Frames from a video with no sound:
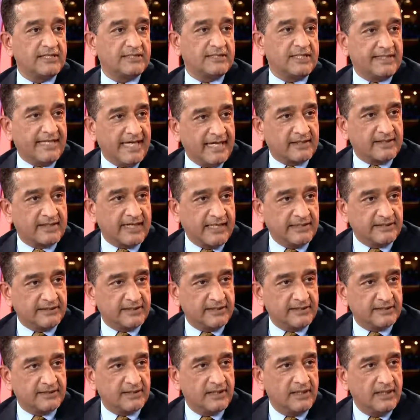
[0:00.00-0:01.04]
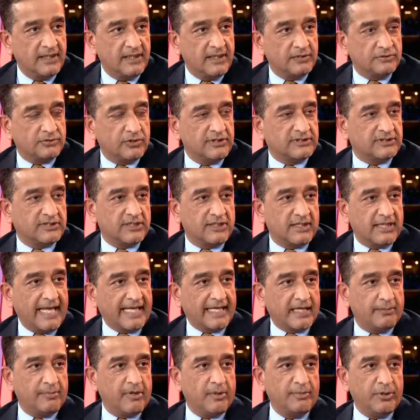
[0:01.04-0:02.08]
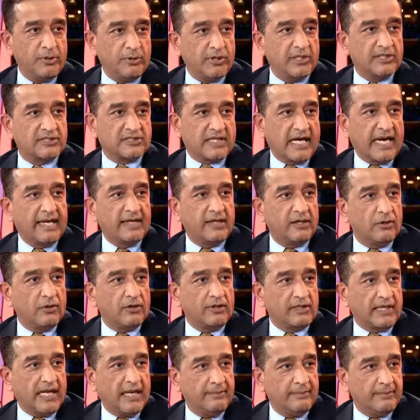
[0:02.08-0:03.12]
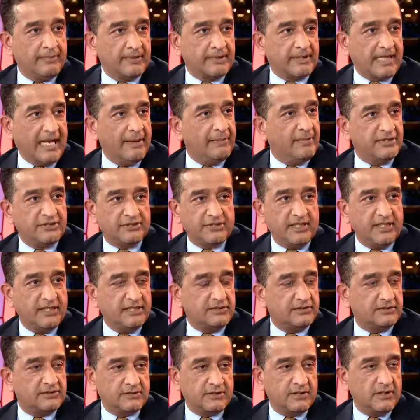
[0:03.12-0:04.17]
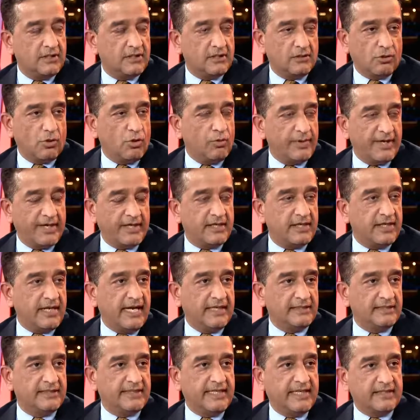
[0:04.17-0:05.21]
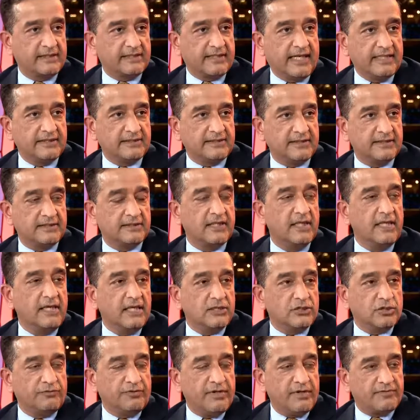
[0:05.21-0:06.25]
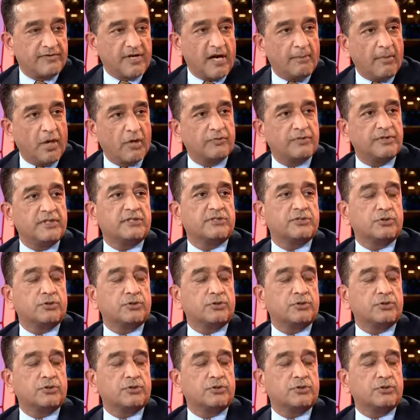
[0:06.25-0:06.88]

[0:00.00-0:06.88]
is the debt crisis. So it's like a Bermuda's triangle on climate change, COVID, and the debt crisis. So we have come out with a